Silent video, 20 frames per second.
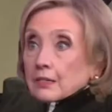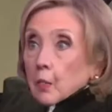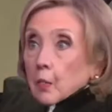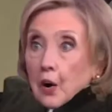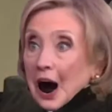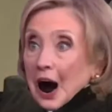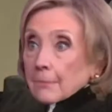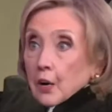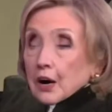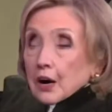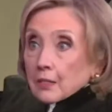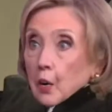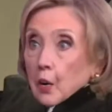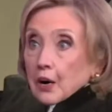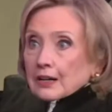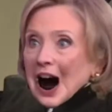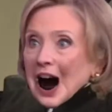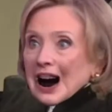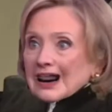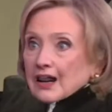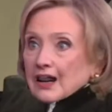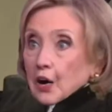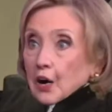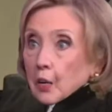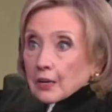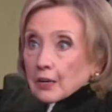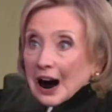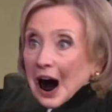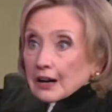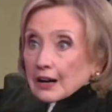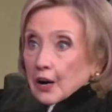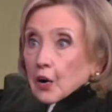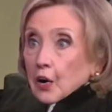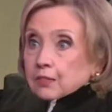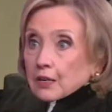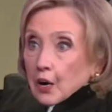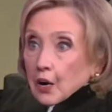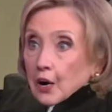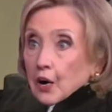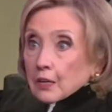one more word out of you and I'll hold
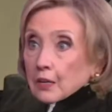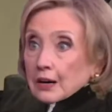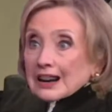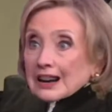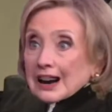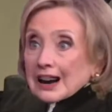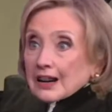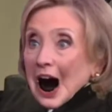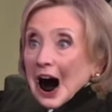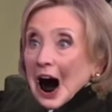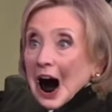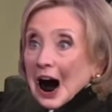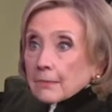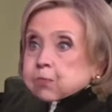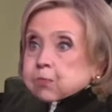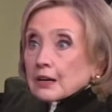you in contempt!